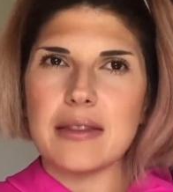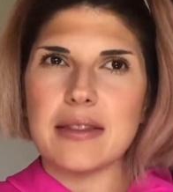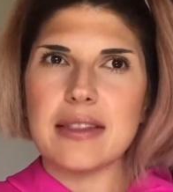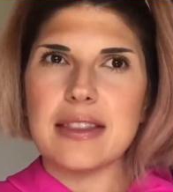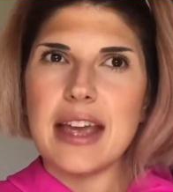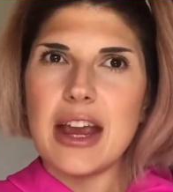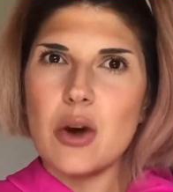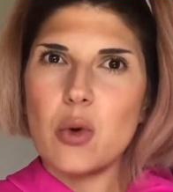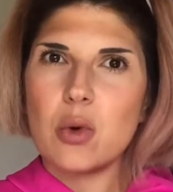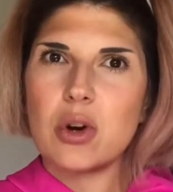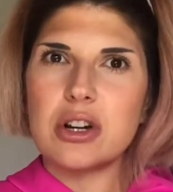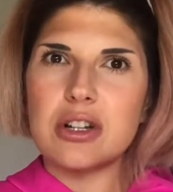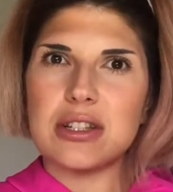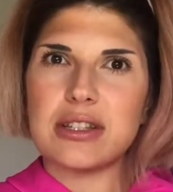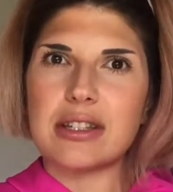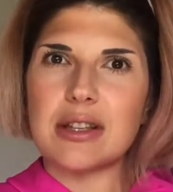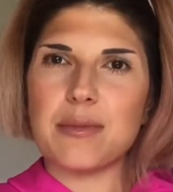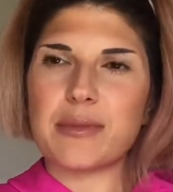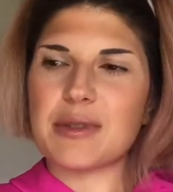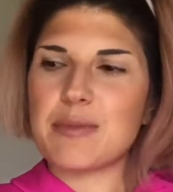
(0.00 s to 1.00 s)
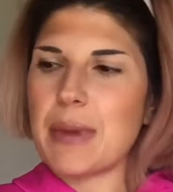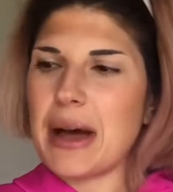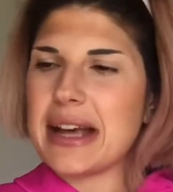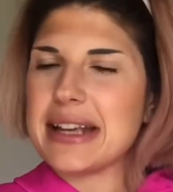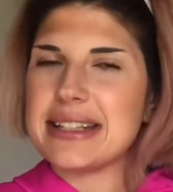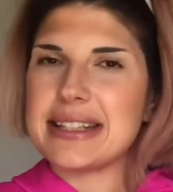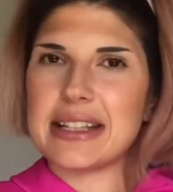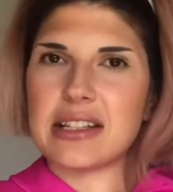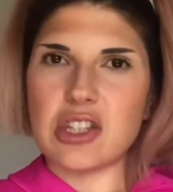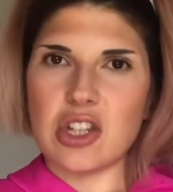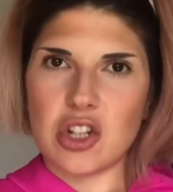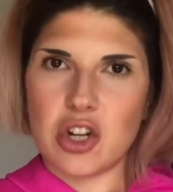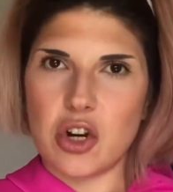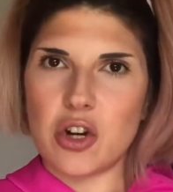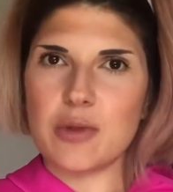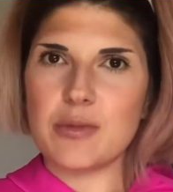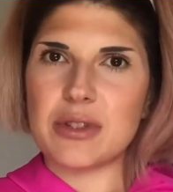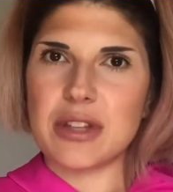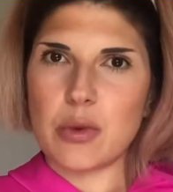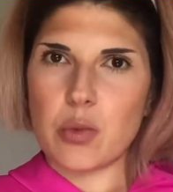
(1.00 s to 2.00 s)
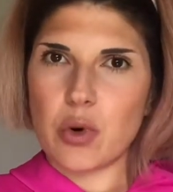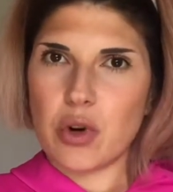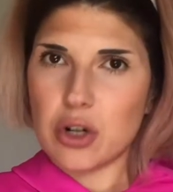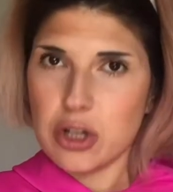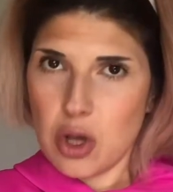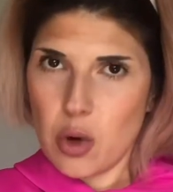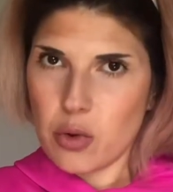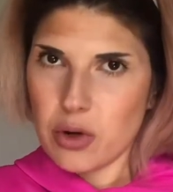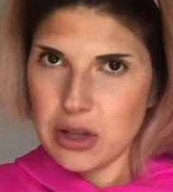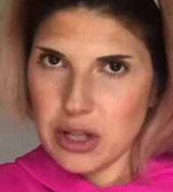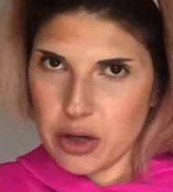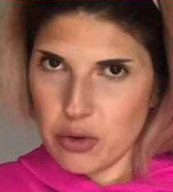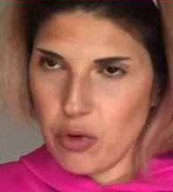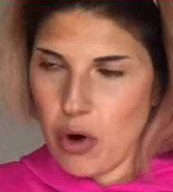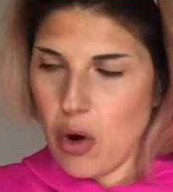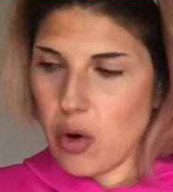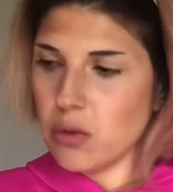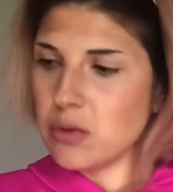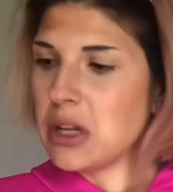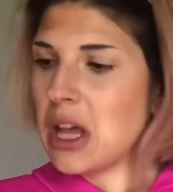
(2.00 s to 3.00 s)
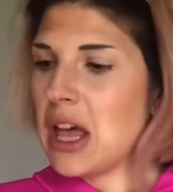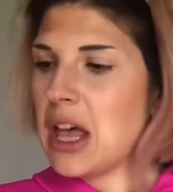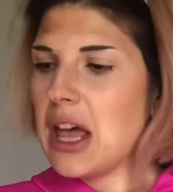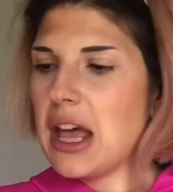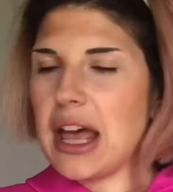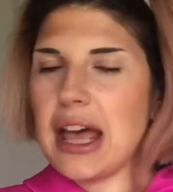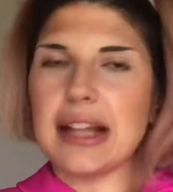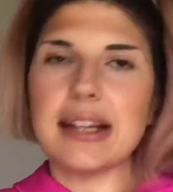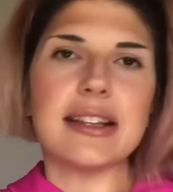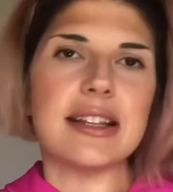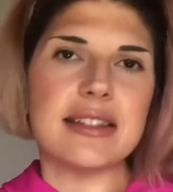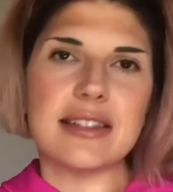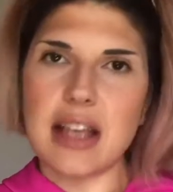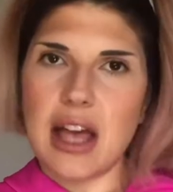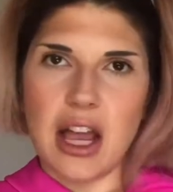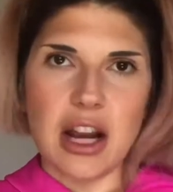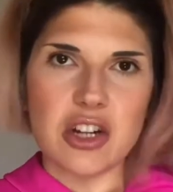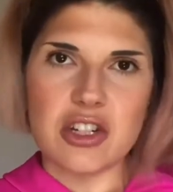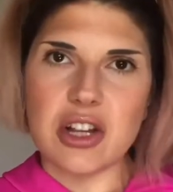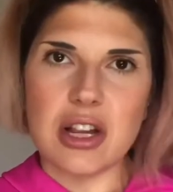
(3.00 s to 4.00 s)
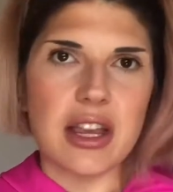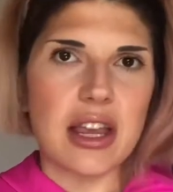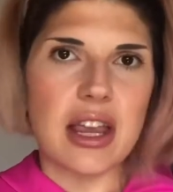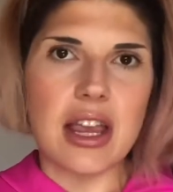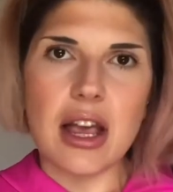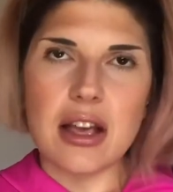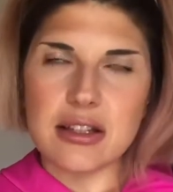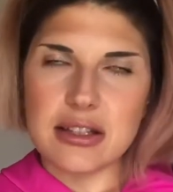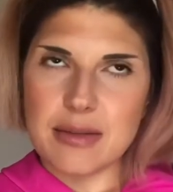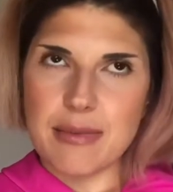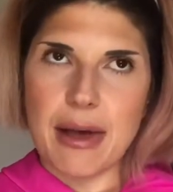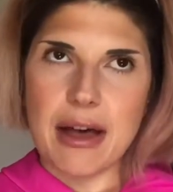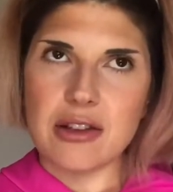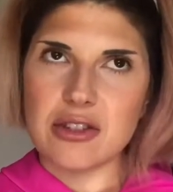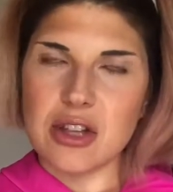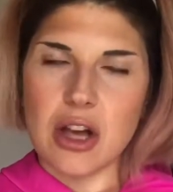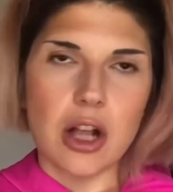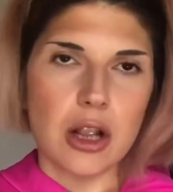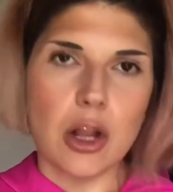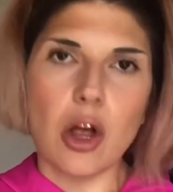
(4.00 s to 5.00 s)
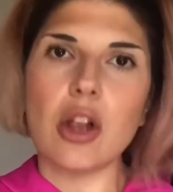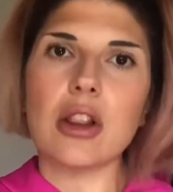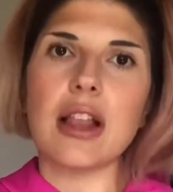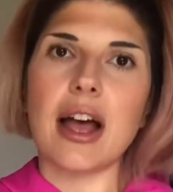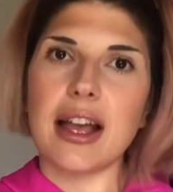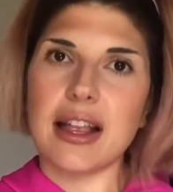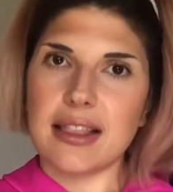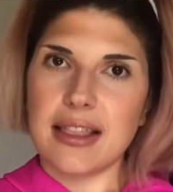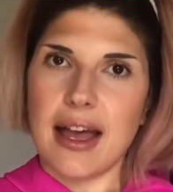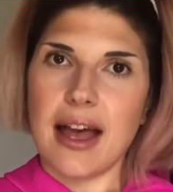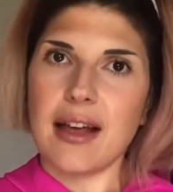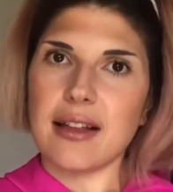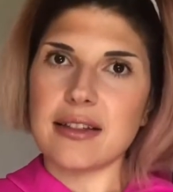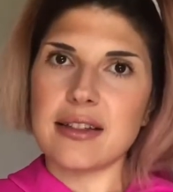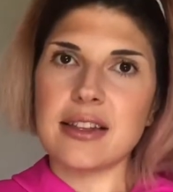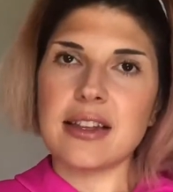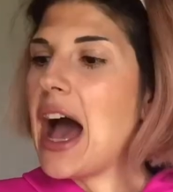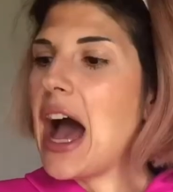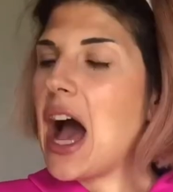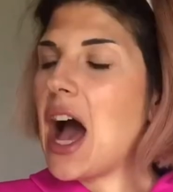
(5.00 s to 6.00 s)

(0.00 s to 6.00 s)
there were some spices and herbs that were locally grown, and this actually smells a lot like that.